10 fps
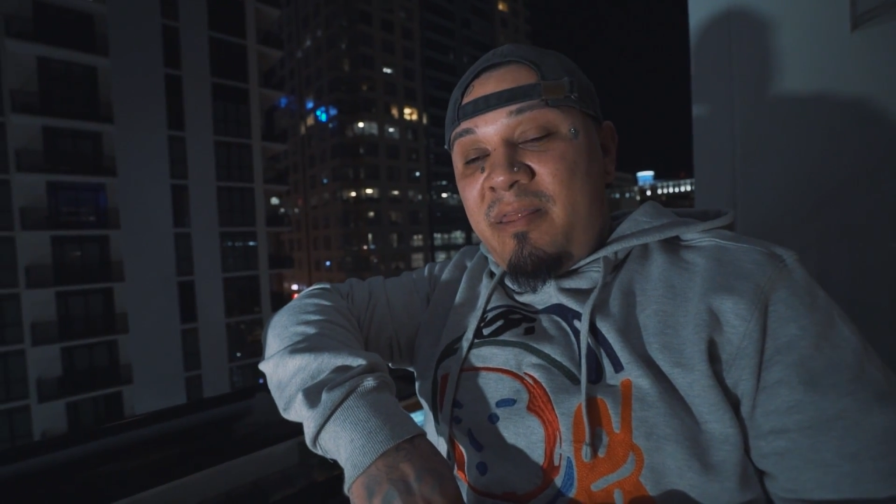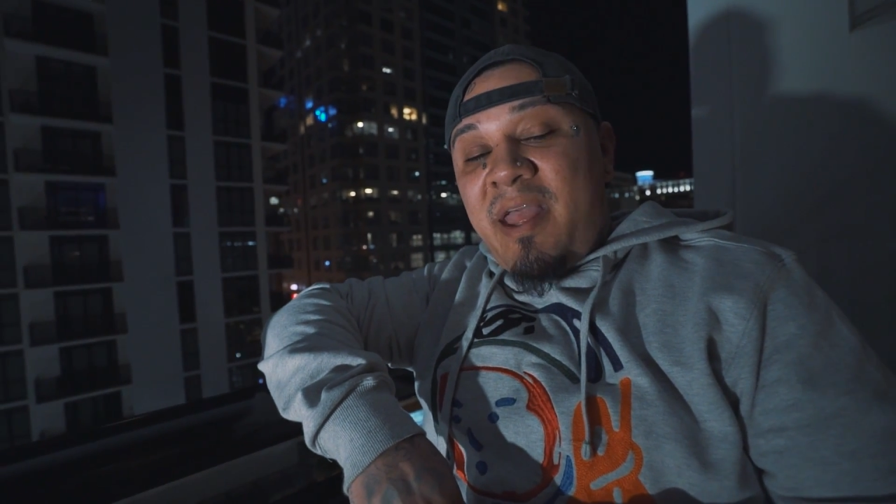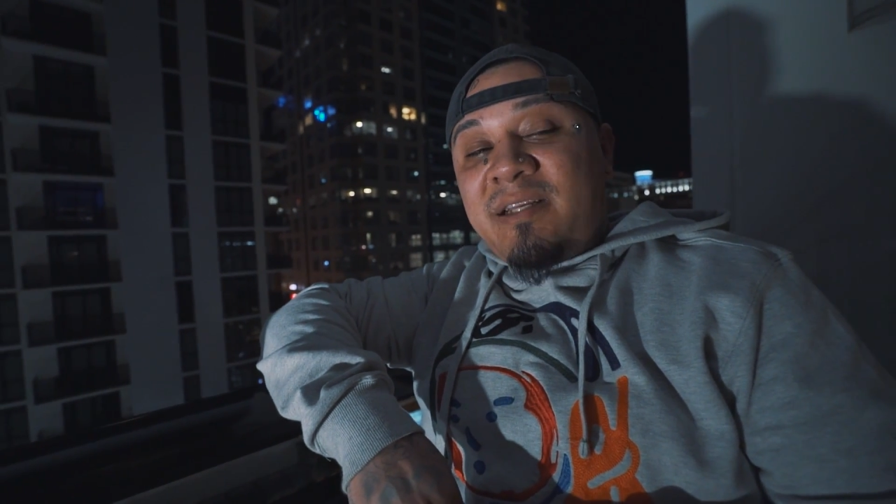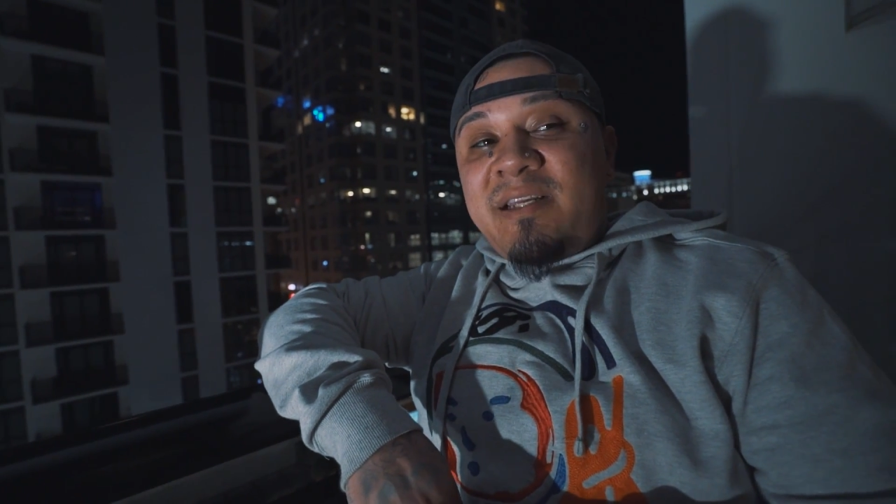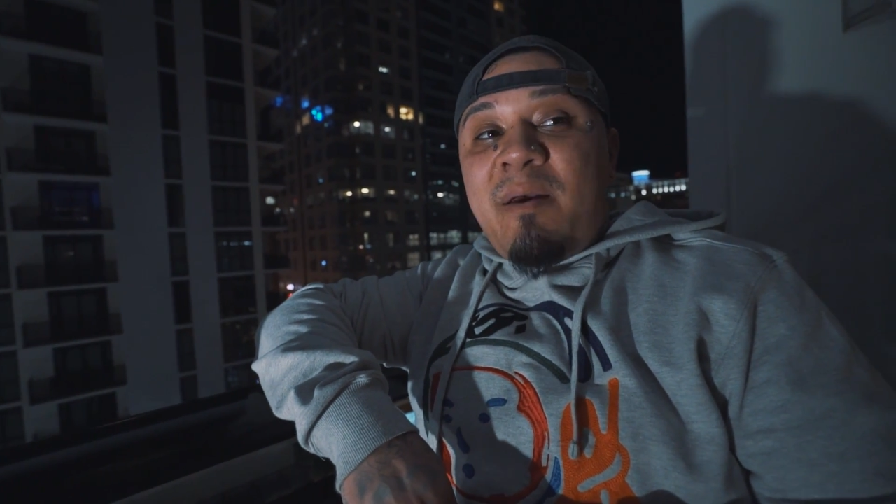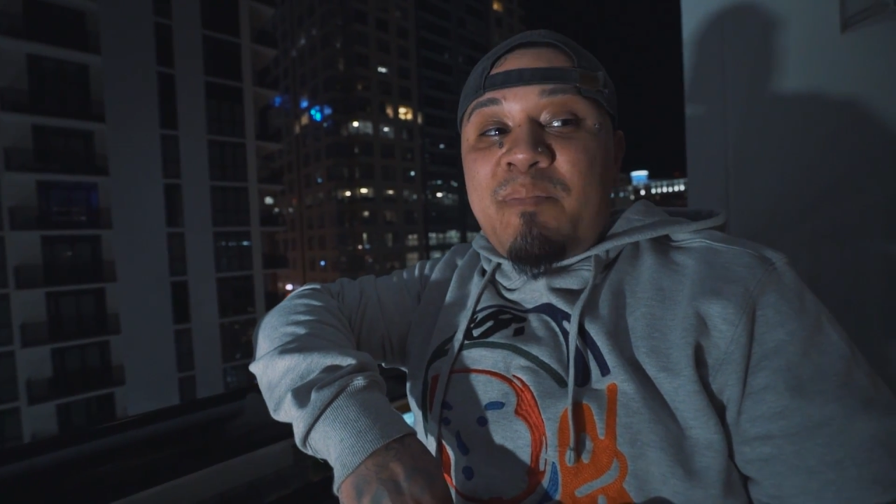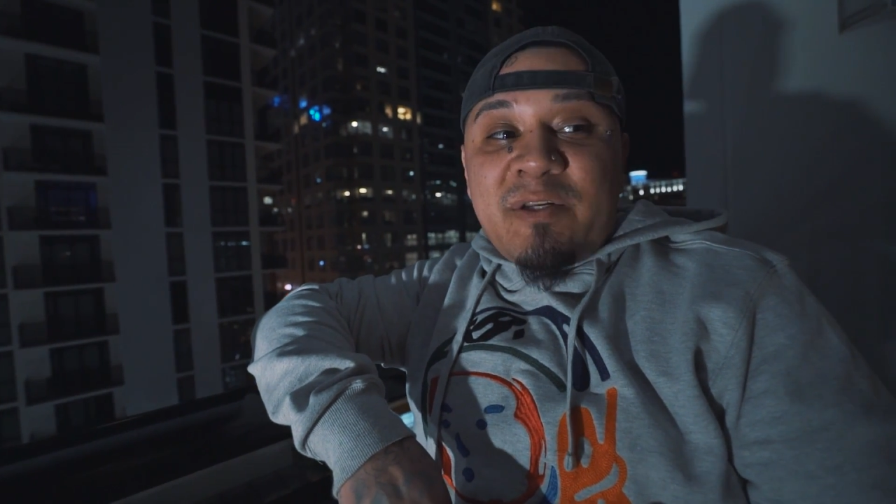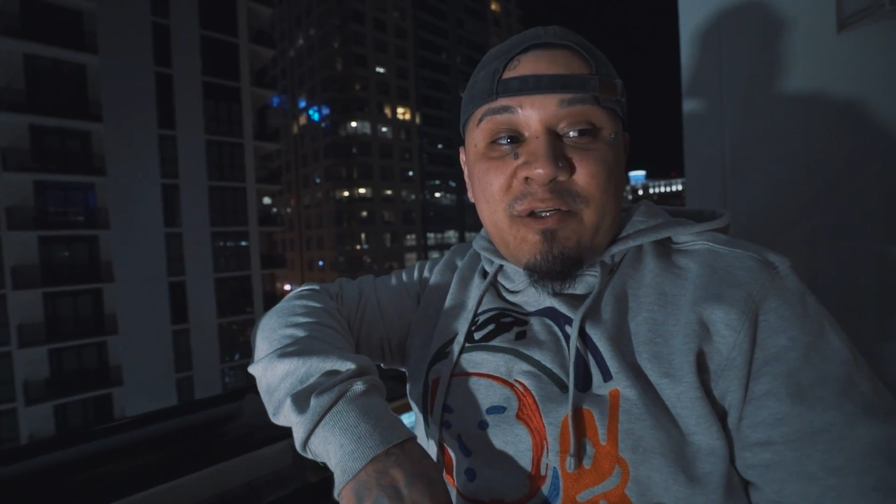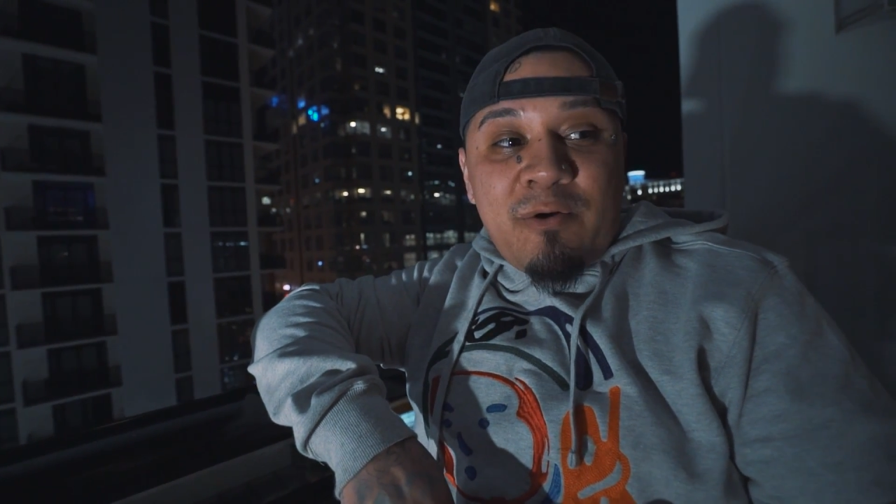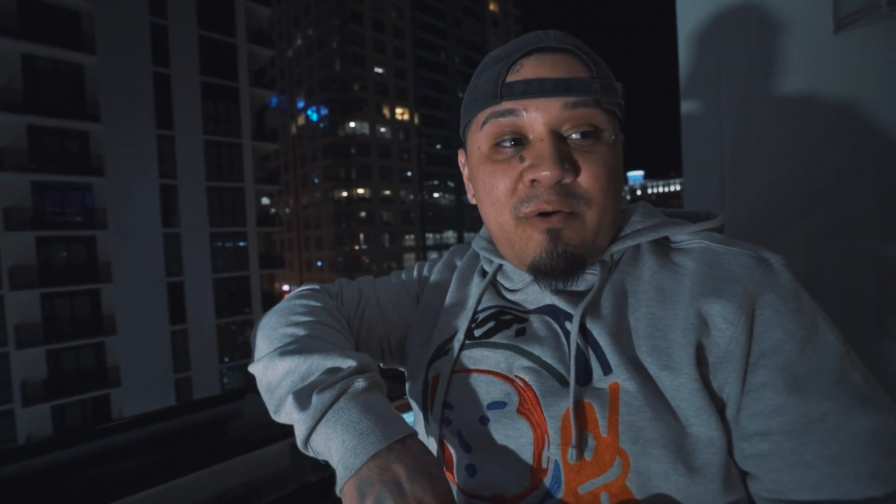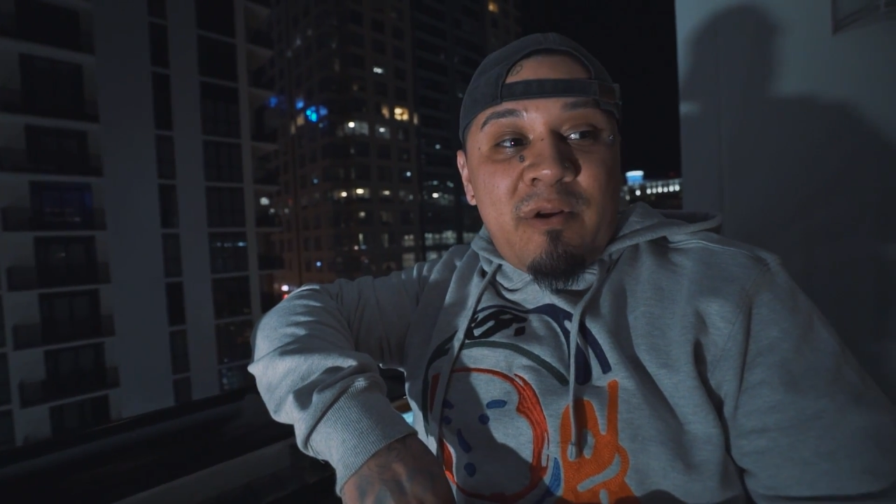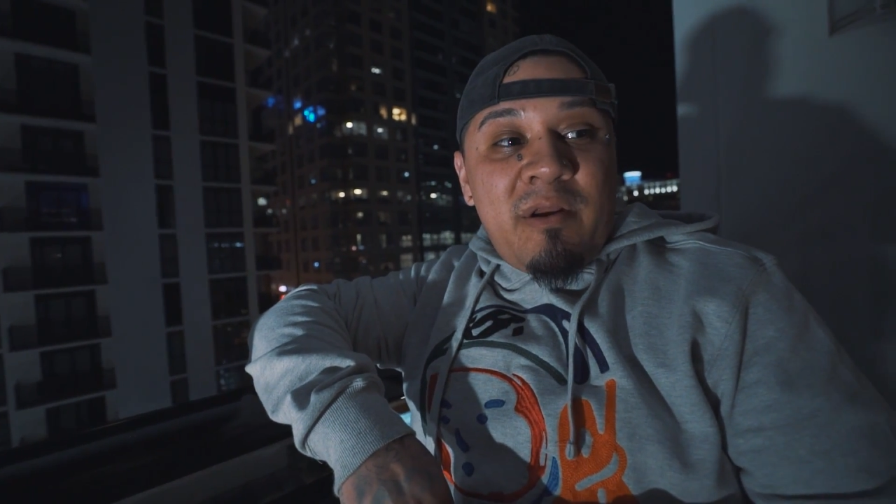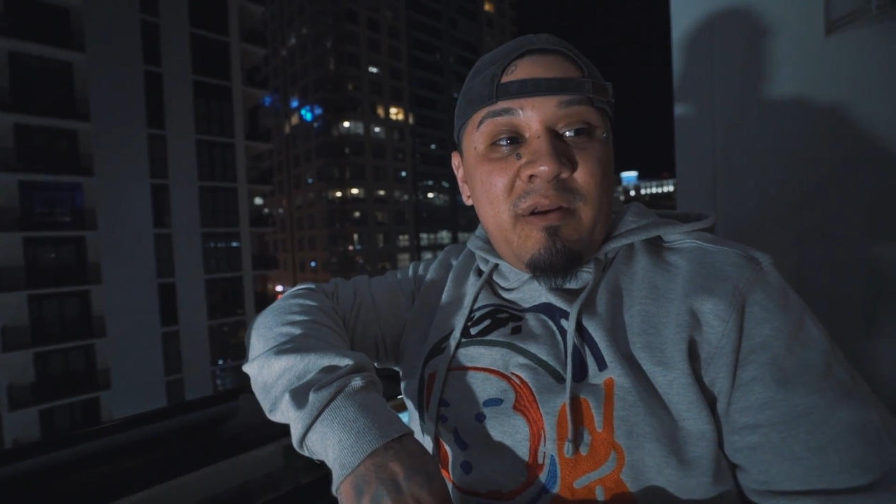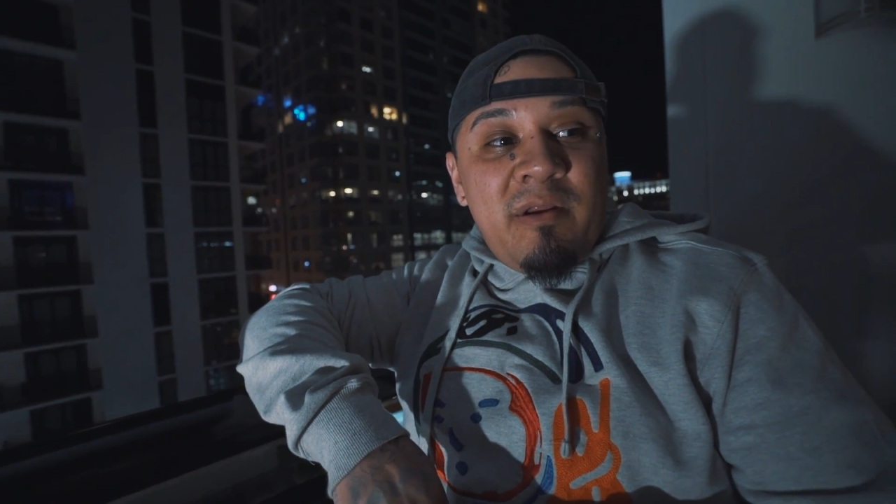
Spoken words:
Next episode,